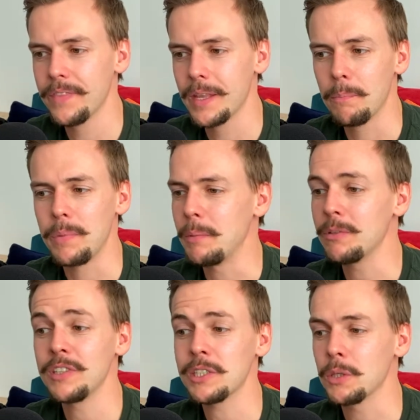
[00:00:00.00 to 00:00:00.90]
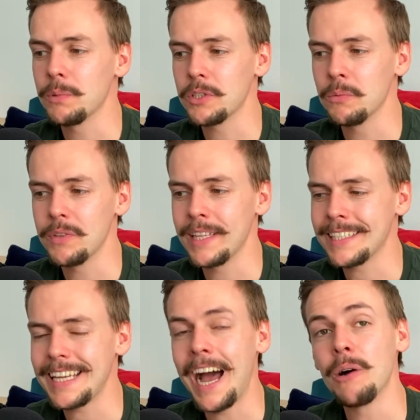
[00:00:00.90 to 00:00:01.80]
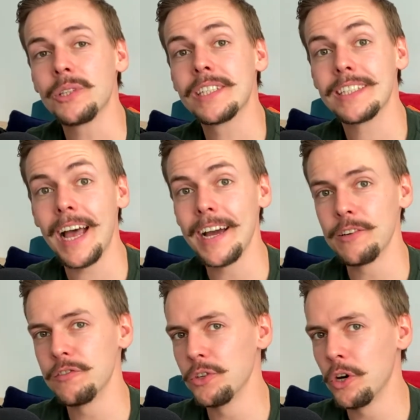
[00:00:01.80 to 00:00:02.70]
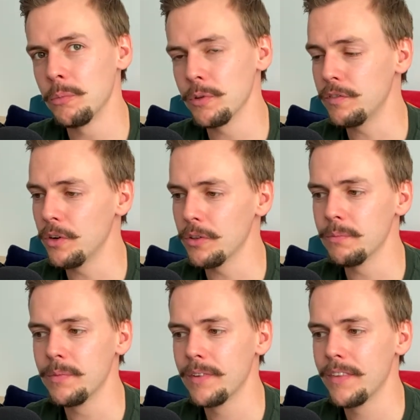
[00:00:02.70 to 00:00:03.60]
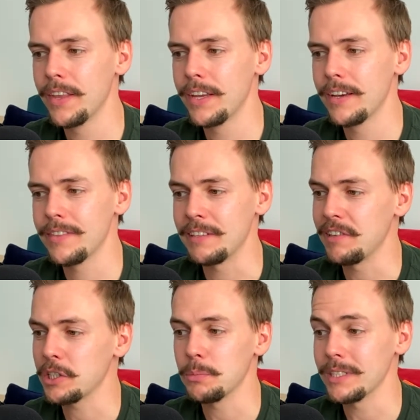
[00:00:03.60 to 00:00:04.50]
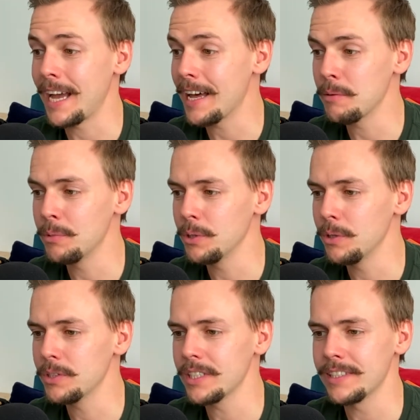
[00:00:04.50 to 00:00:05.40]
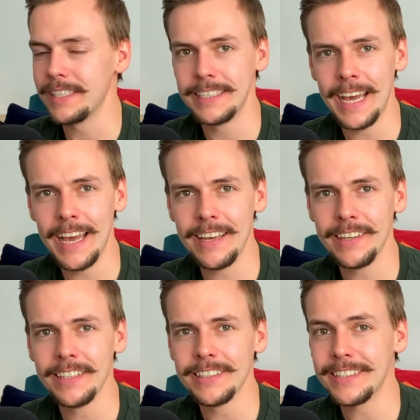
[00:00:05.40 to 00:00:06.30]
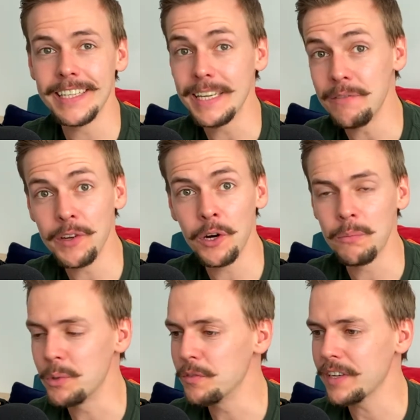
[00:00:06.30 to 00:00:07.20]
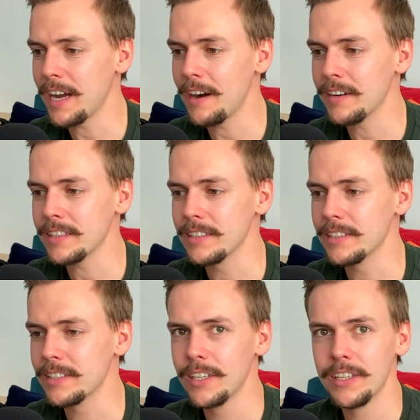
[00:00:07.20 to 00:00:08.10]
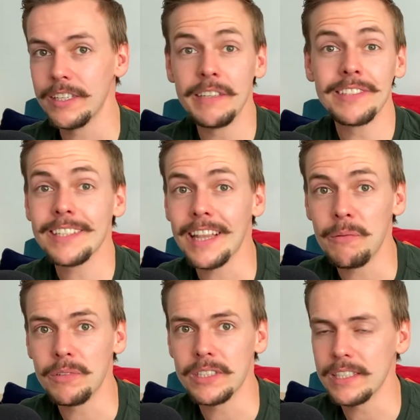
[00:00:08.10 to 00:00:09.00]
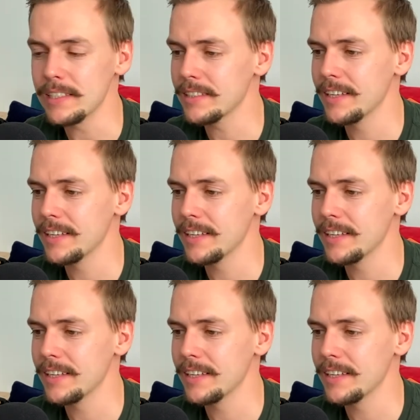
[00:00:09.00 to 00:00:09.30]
People dress up as something that's outside of normal for them. They dress up as animals, as the dead, as TV or movie characters, even celebrities.